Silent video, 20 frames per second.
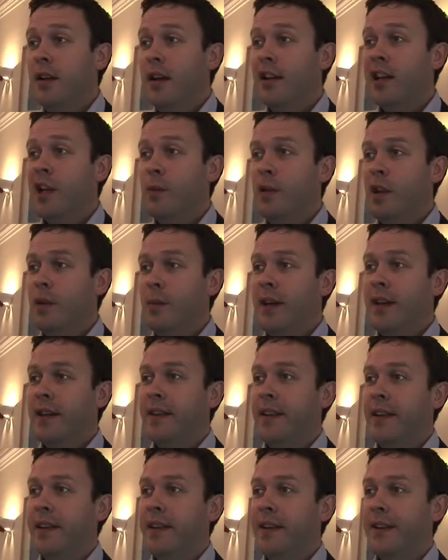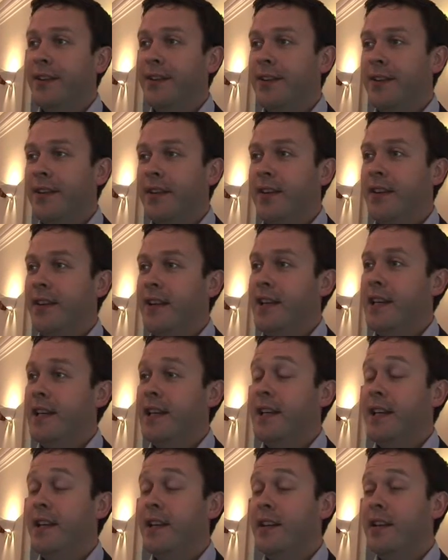A couple of the big things,
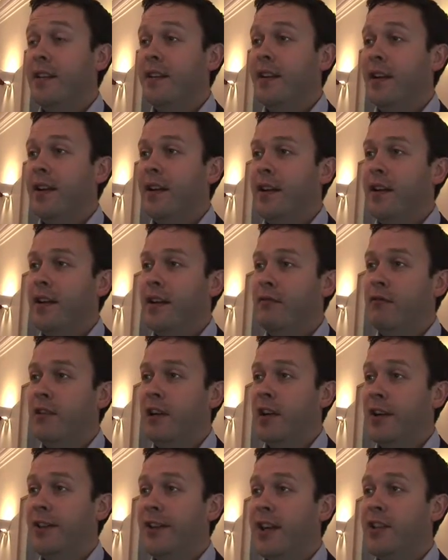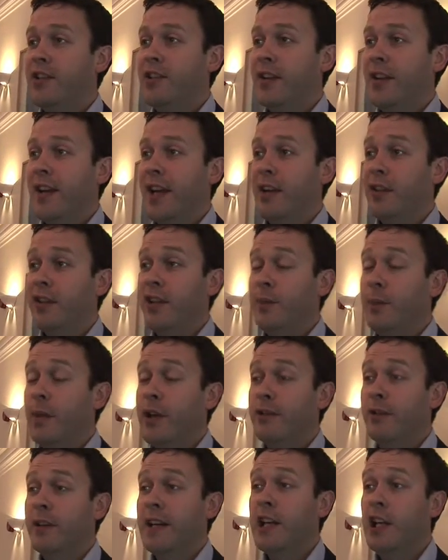the realisation that just
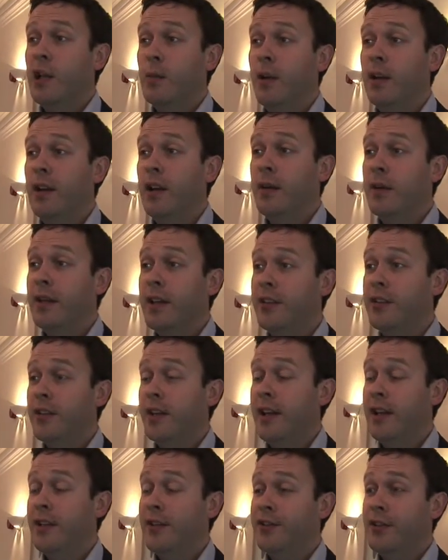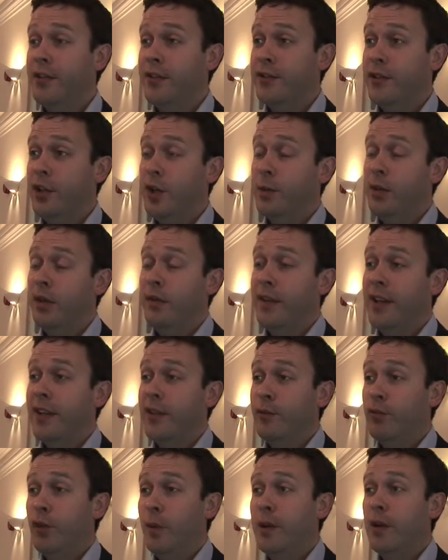measuring income alone in child poverty is
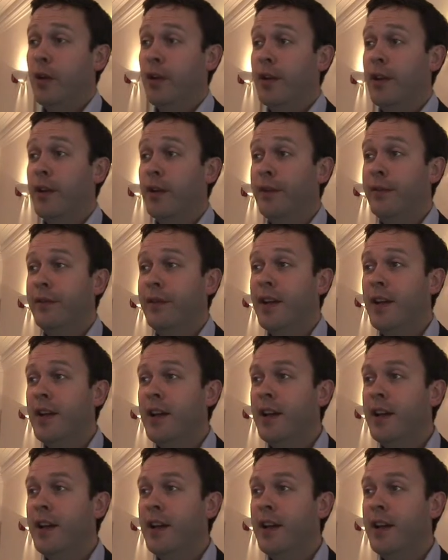probably not enough.